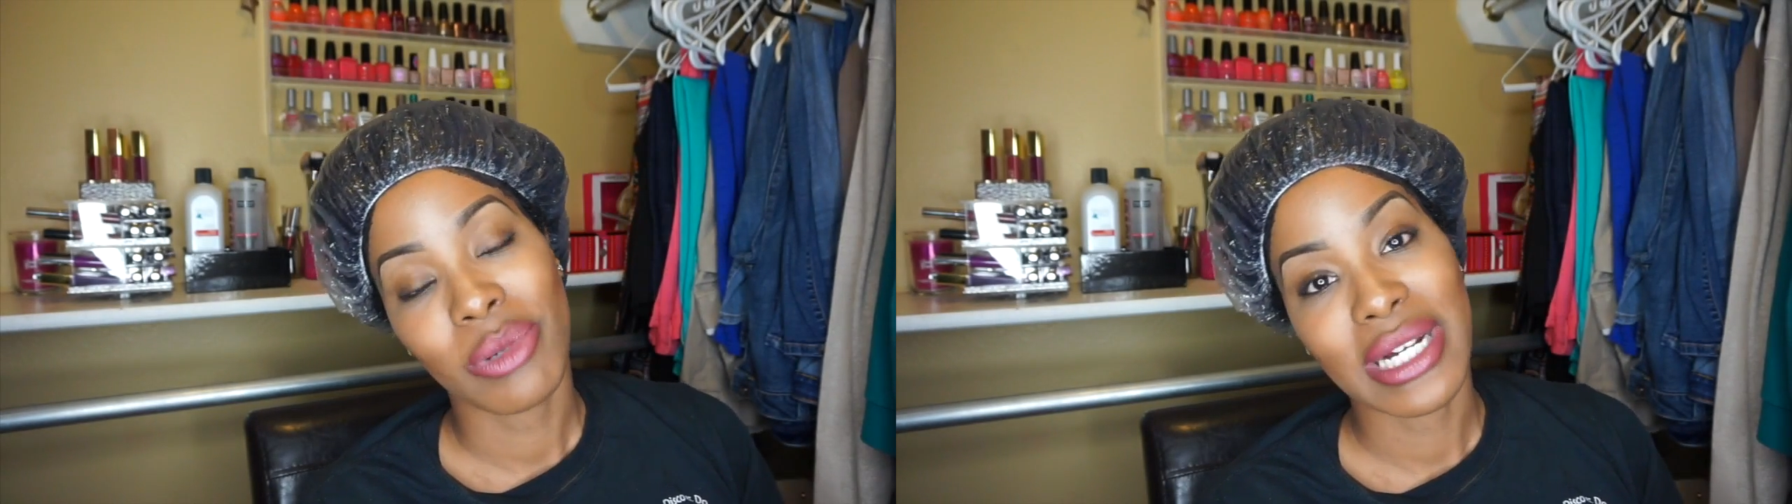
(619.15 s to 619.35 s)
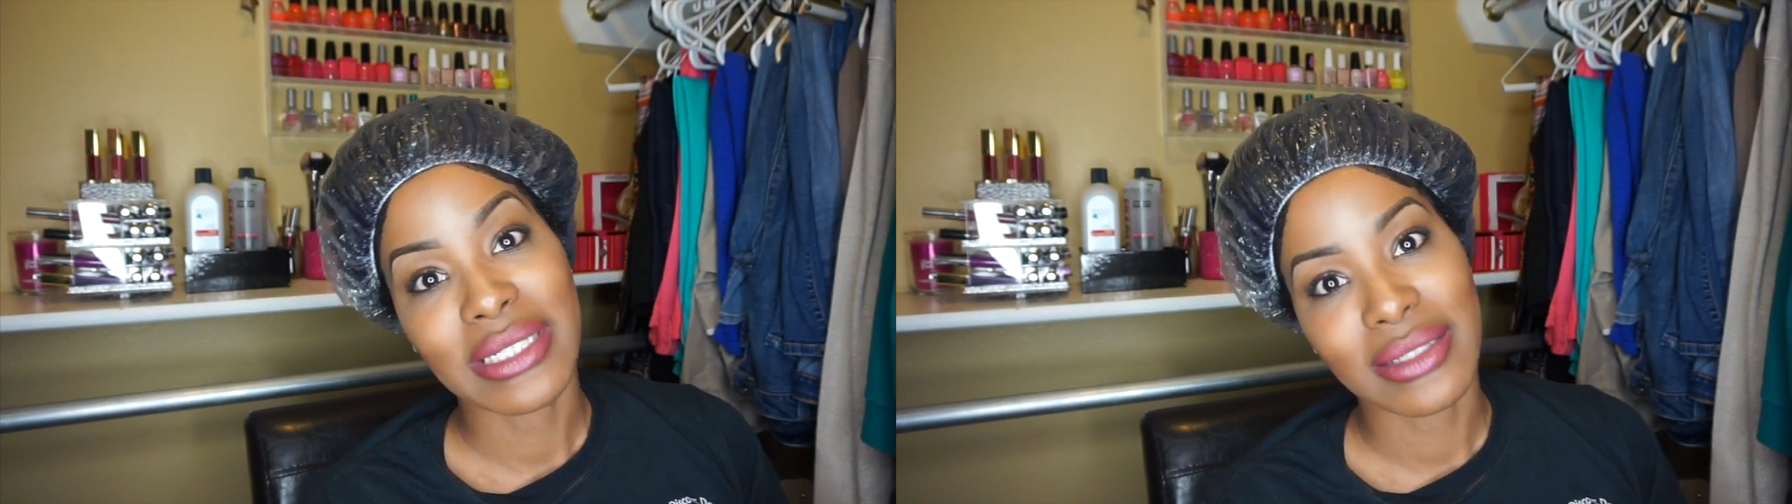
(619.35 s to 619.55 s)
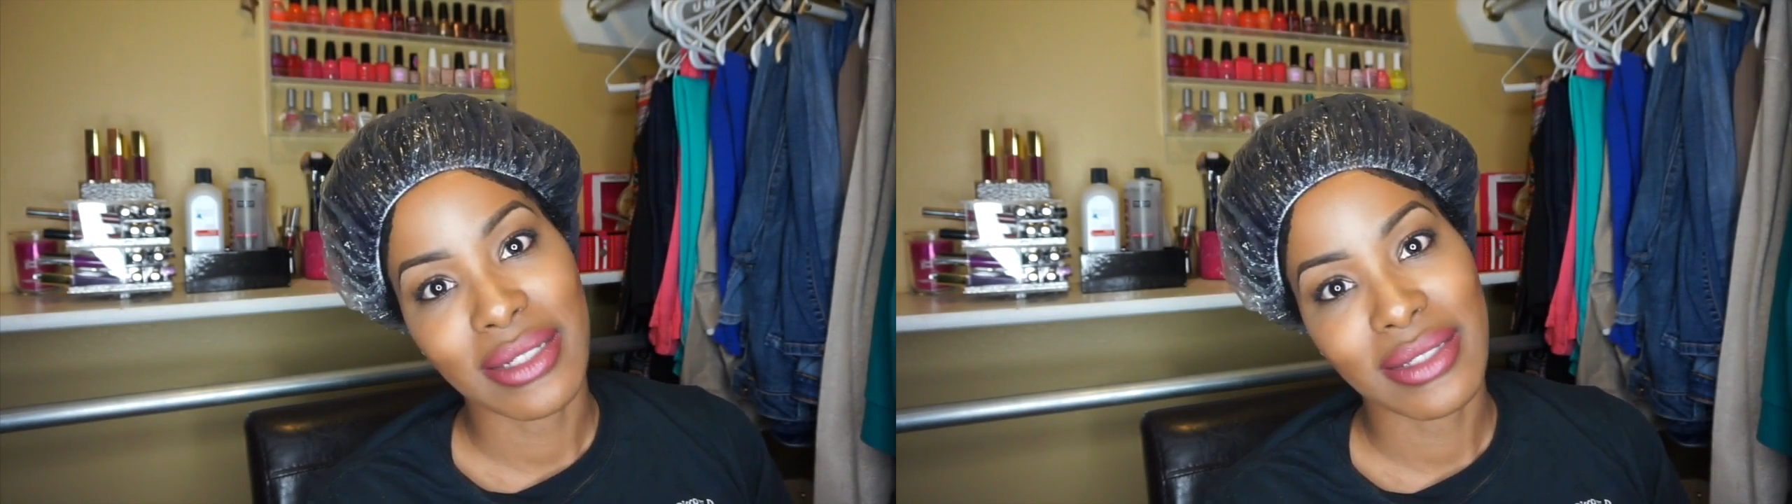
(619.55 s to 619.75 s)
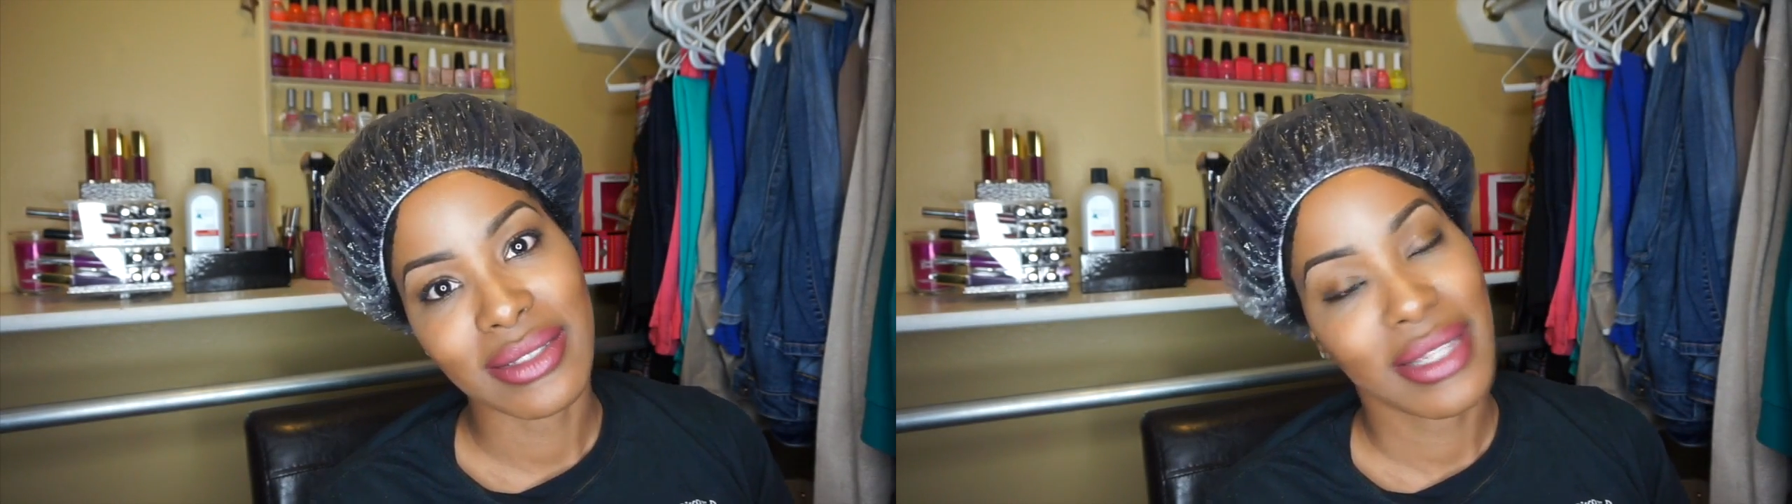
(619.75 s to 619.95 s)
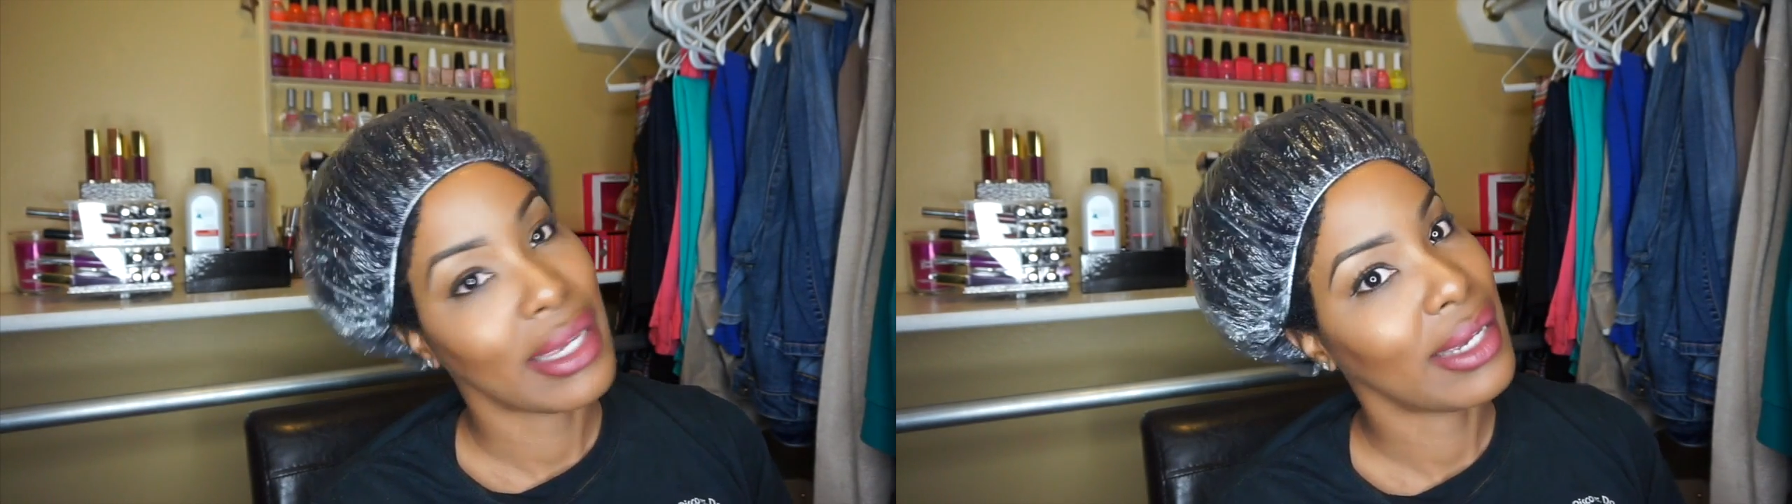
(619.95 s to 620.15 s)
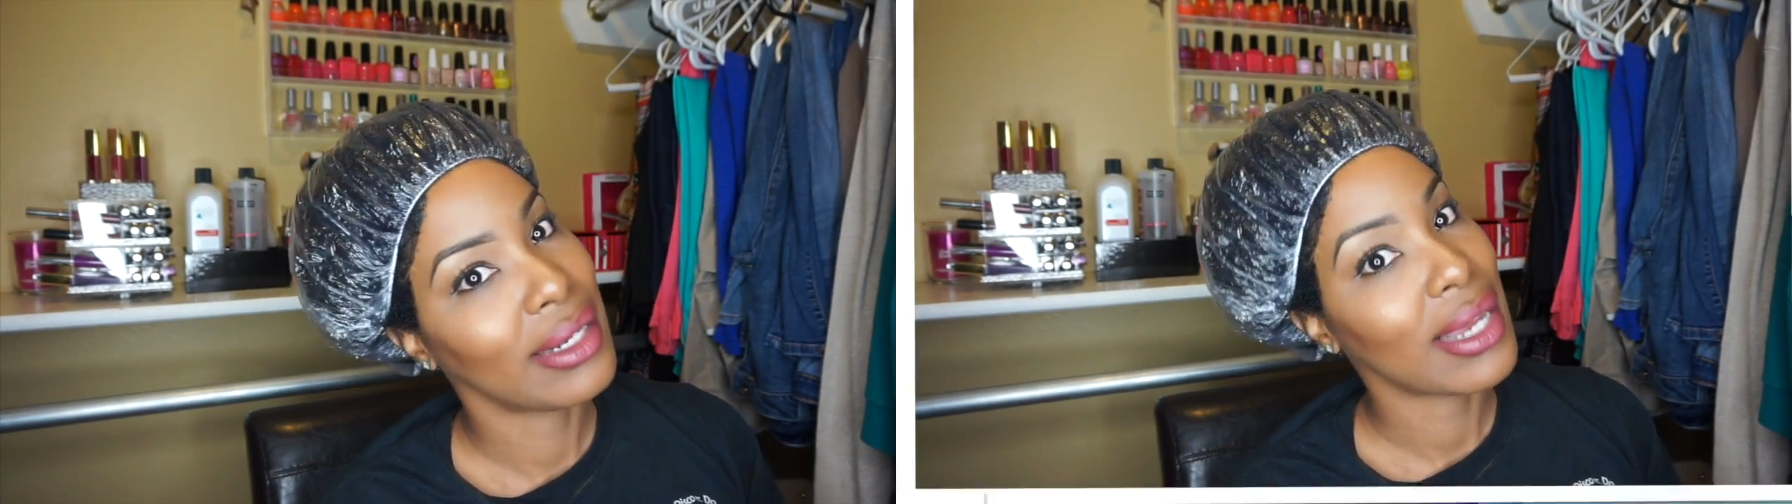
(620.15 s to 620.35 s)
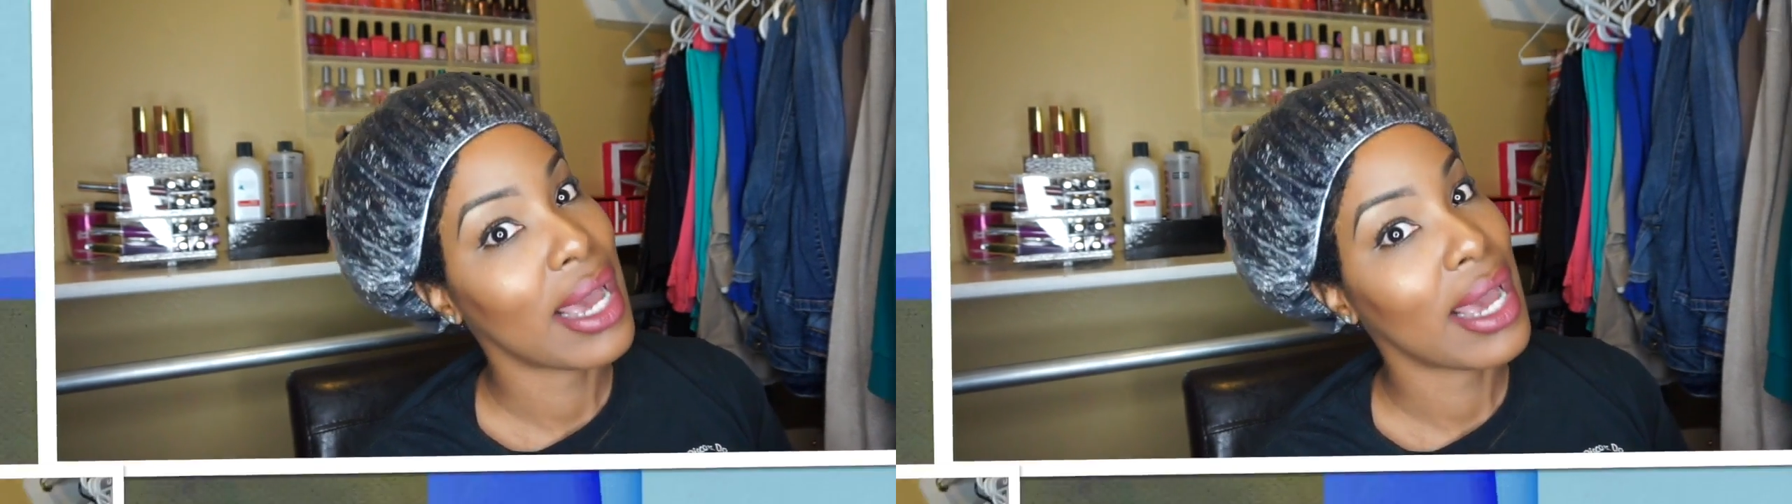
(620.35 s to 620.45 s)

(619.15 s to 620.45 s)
process and